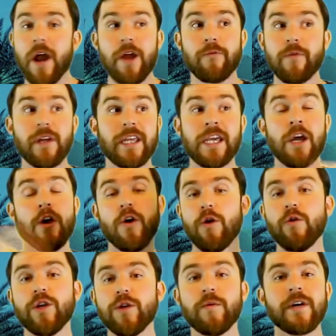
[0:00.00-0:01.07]
And really,
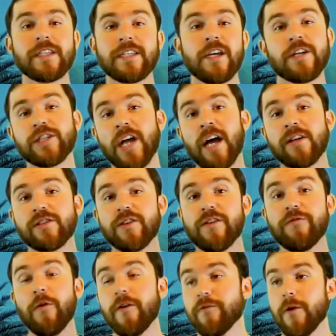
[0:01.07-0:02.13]
who do you want to see on Challenge
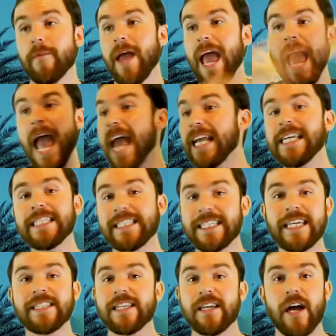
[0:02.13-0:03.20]
34 from any
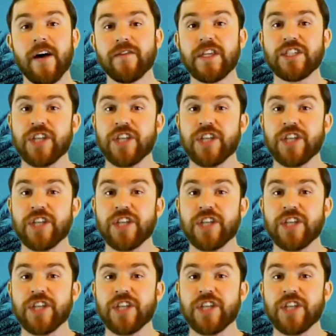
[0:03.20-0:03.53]
season of the